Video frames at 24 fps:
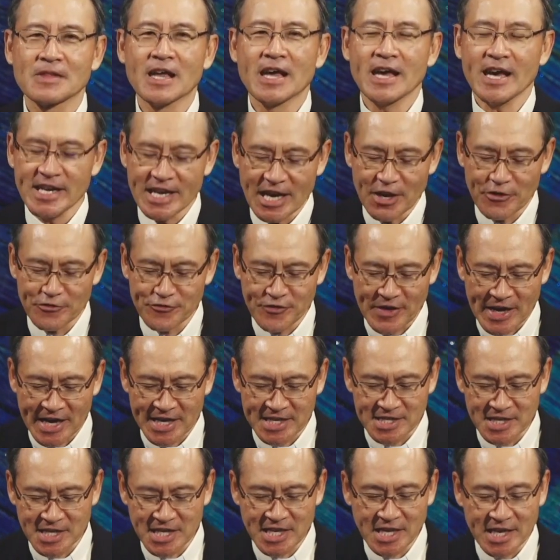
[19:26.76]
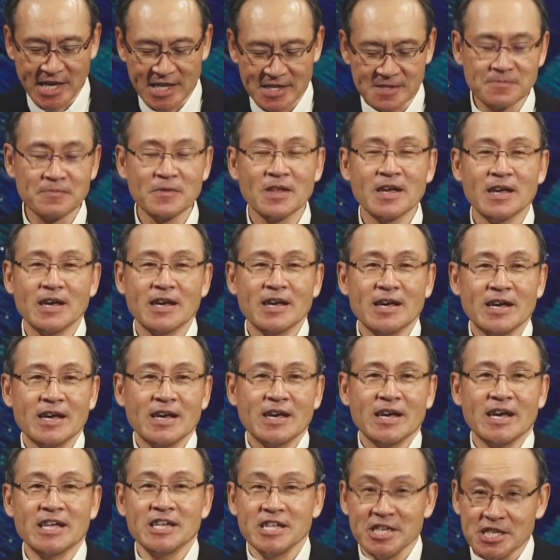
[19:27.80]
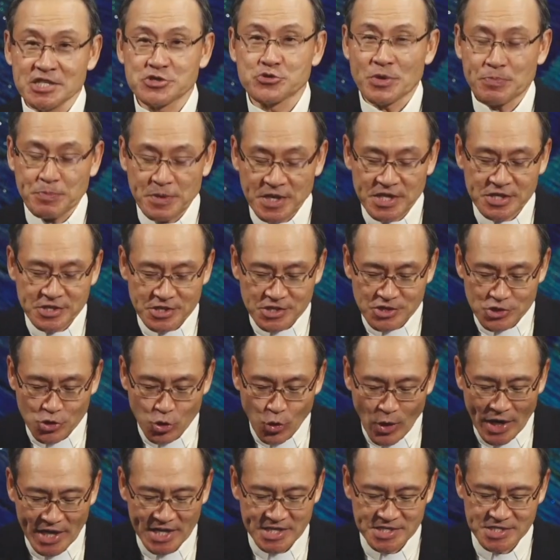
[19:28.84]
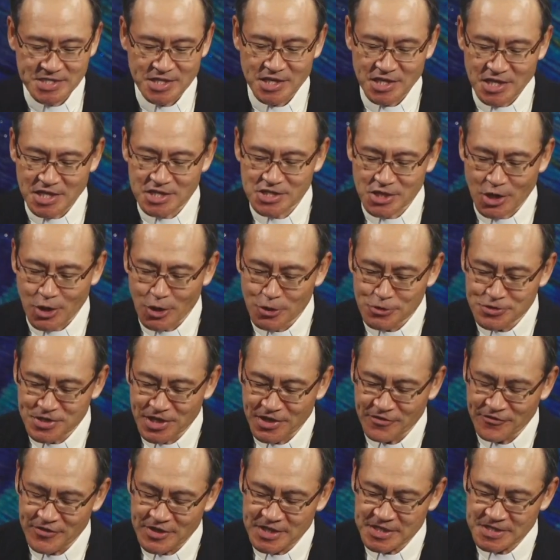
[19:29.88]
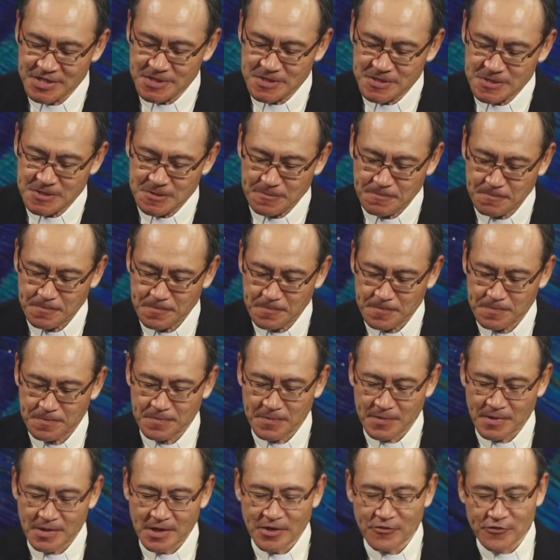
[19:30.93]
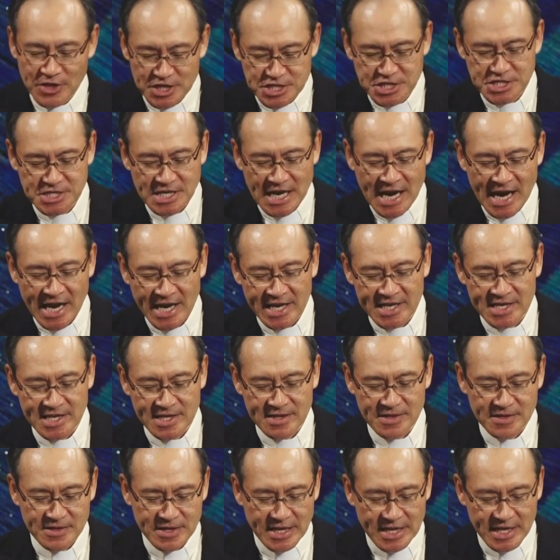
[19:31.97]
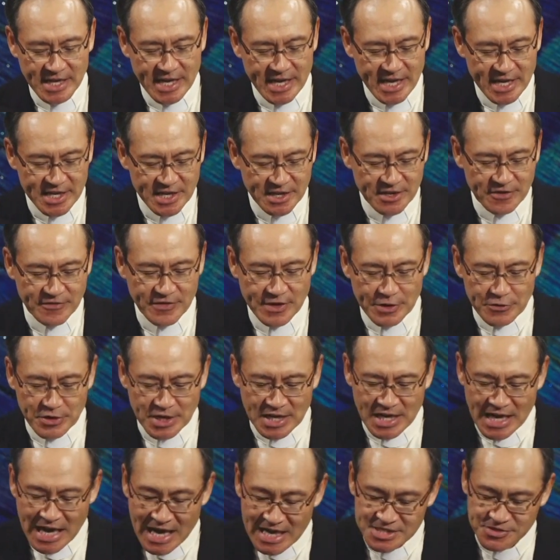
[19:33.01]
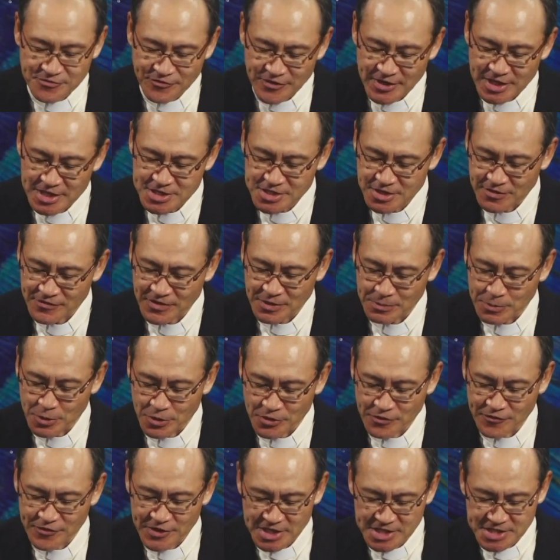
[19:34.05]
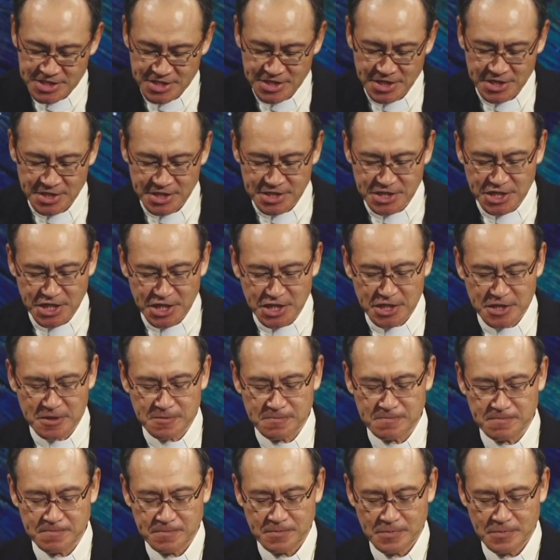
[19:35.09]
And now finally, and it is repeated twice in these closing verses, verse 9 and then again in the very last verse of the book, verse 13,